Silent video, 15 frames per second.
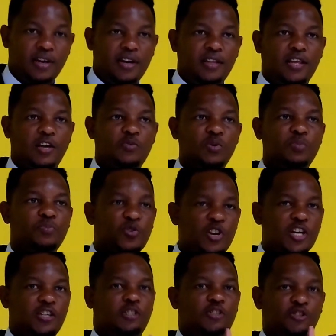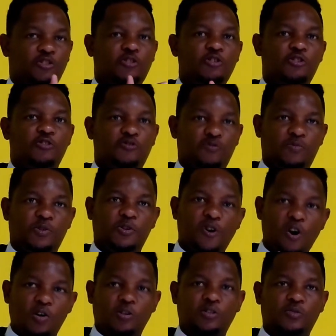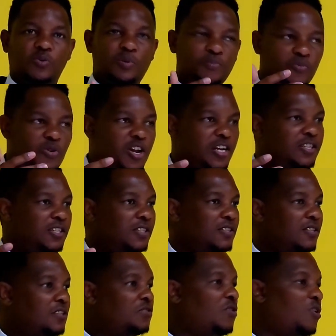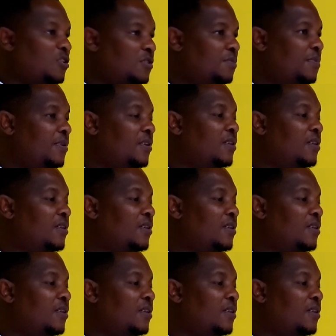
that we preached to you because we preached this gospel.